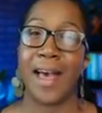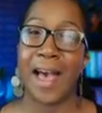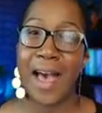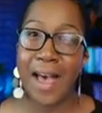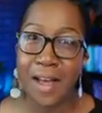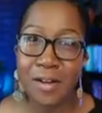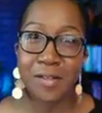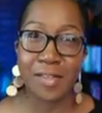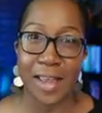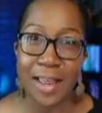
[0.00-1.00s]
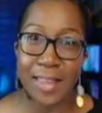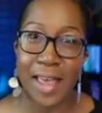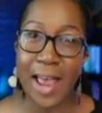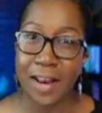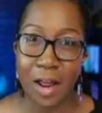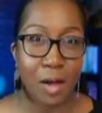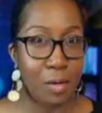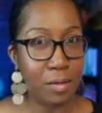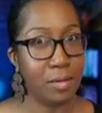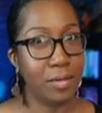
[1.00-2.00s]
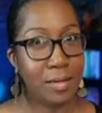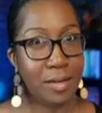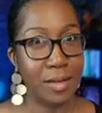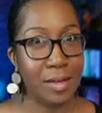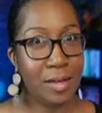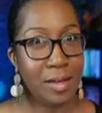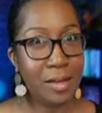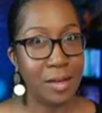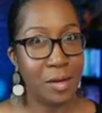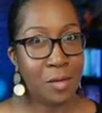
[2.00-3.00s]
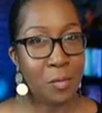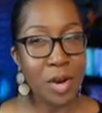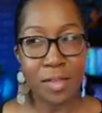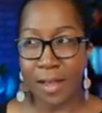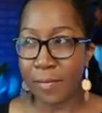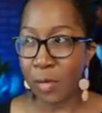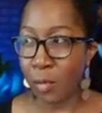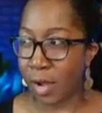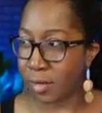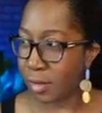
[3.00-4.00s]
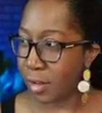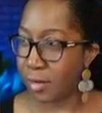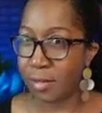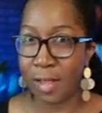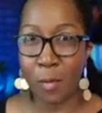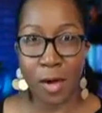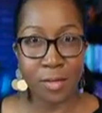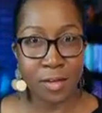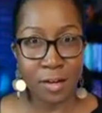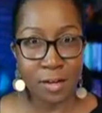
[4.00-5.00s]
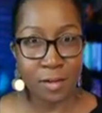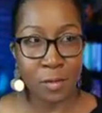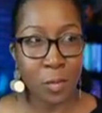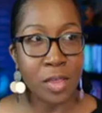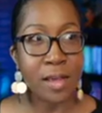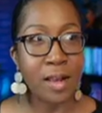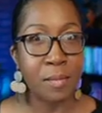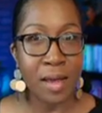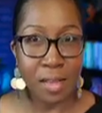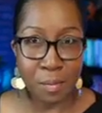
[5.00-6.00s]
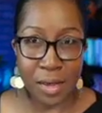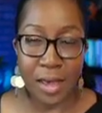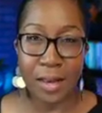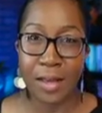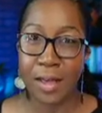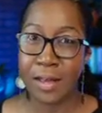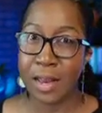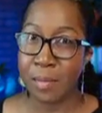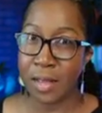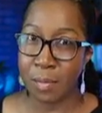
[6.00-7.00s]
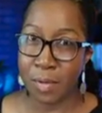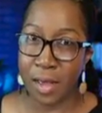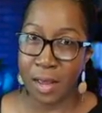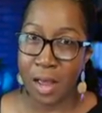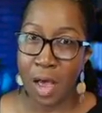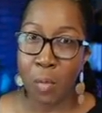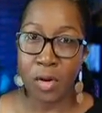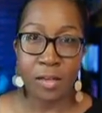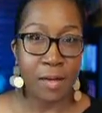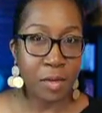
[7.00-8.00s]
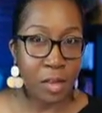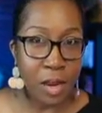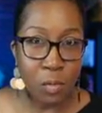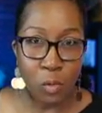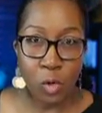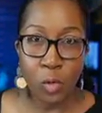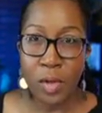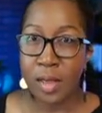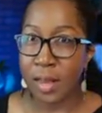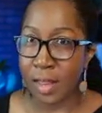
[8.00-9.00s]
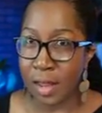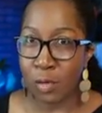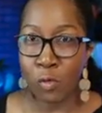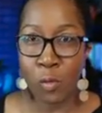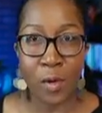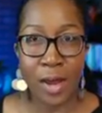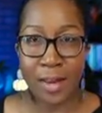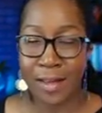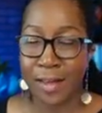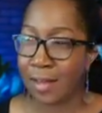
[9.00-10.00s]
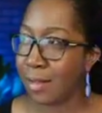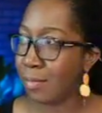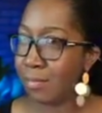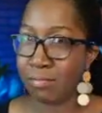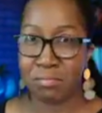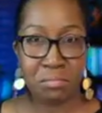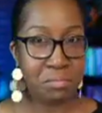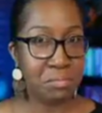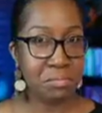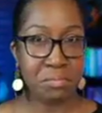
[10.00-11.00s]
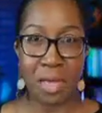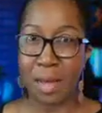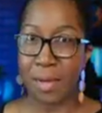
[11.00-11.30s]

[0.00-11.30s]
I understand that. I know. When it's time to wash the dishes, they wash the dishes. When it's time to make the bed, they make the bed. When it's time to clean the room, they clean the room right. I'm